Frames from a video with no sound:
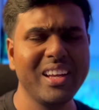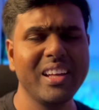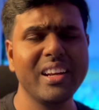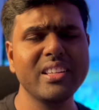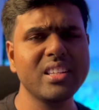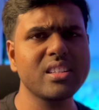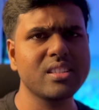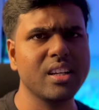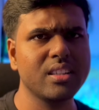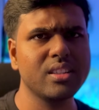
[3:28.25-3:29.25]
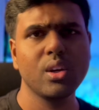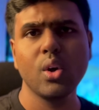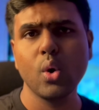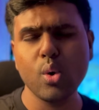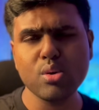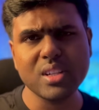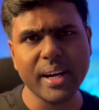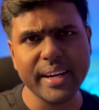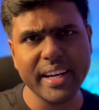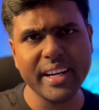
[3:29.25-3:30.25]
Researchers who
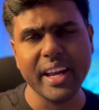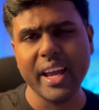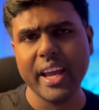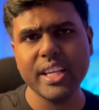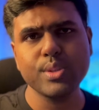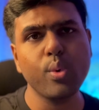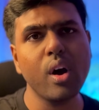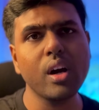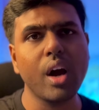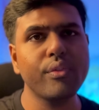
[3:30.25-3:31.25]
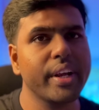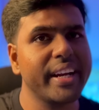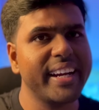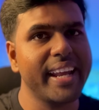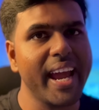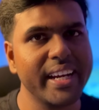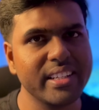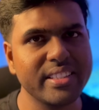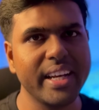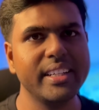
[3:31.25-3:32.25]
studied his work after he died
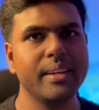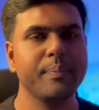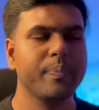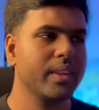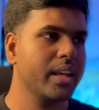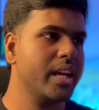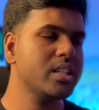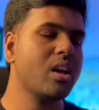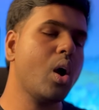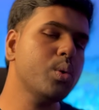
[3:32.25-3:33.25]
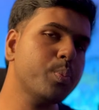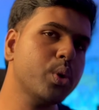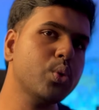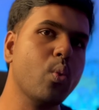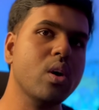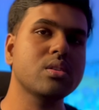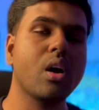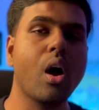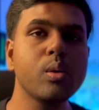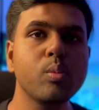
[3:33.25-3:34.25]
said his output was
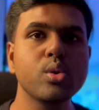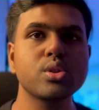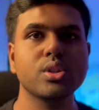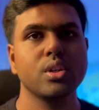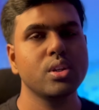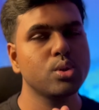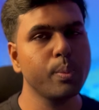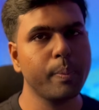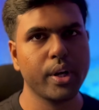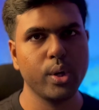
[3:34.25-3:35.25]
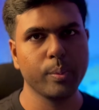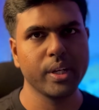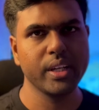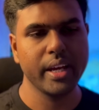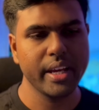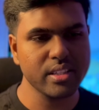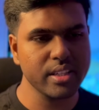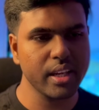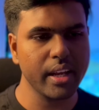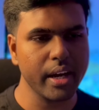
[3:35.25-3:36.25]
almost superhuman. His
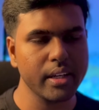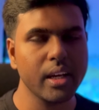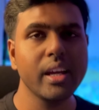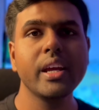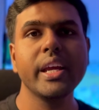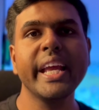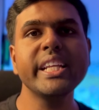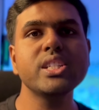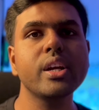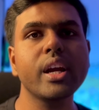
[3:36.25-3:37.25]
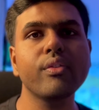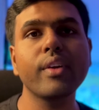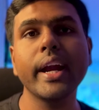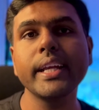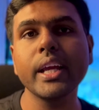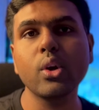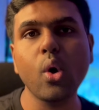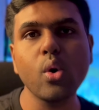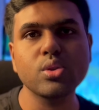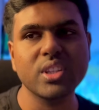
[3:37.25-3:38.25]
secret, instead of writing
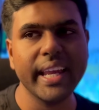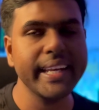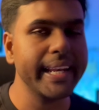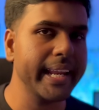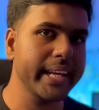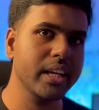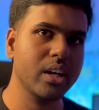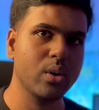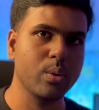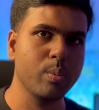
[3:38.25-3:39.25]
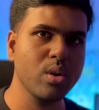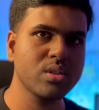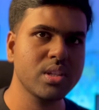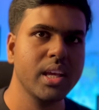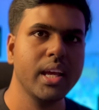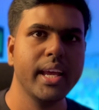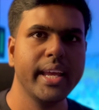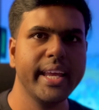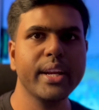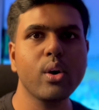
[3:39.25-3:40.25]
notes in linear notebooks,
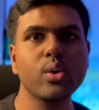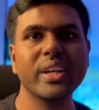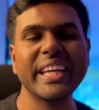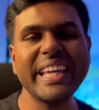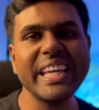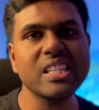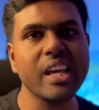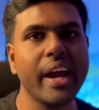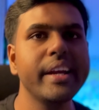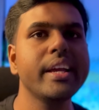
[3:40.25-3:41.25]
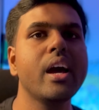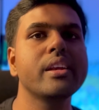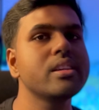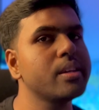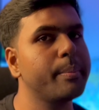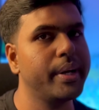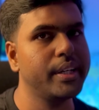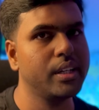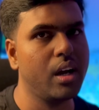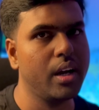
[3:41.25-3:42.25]
he wrote each idea on a
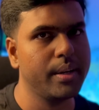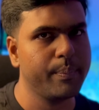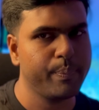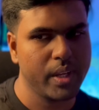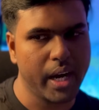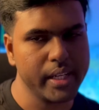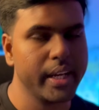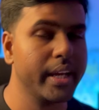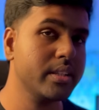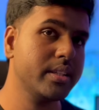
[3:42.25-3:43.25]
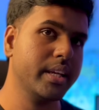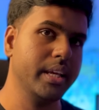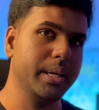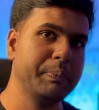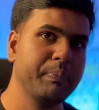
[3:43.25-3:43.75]
separate card. And here's the key.